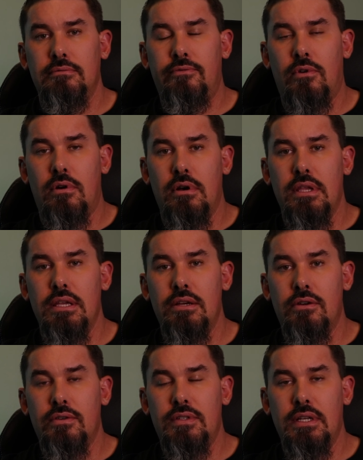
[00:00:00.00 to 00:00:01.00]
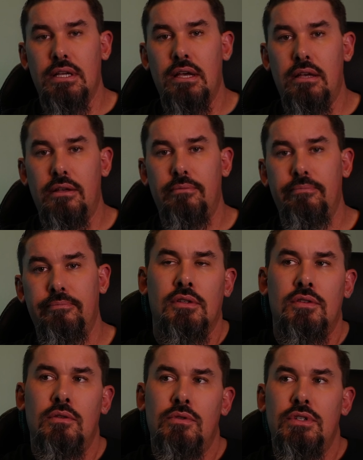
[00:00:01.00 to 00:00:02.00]
for years to come.
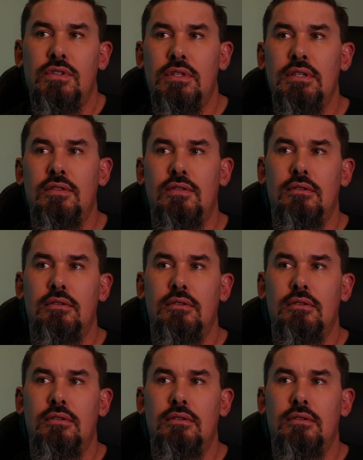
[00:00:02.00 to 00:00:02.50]
So just to